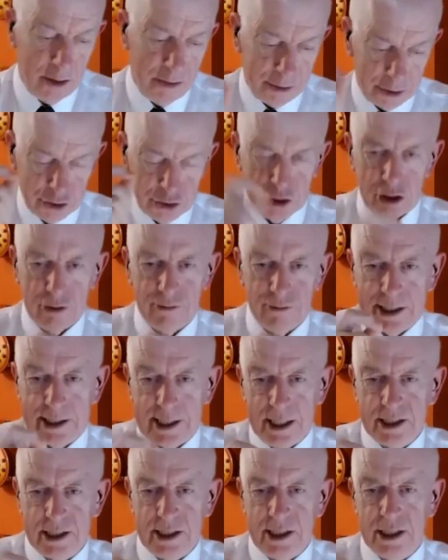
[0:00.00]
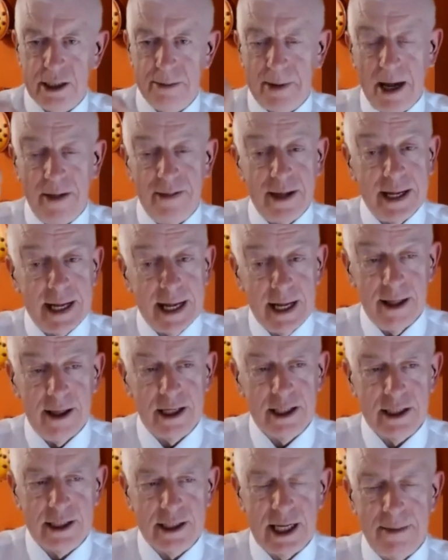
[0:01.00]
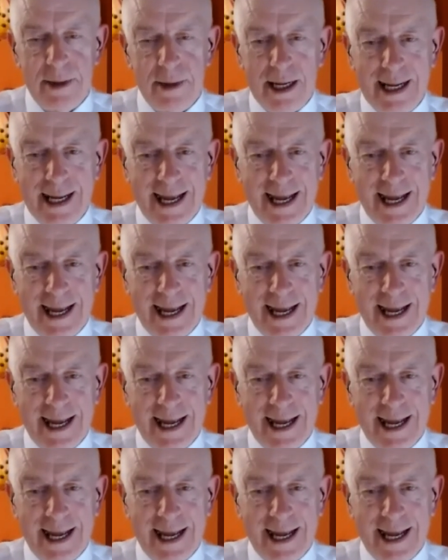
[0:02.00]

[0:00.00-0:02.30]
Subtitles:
the Turing test is about the seeming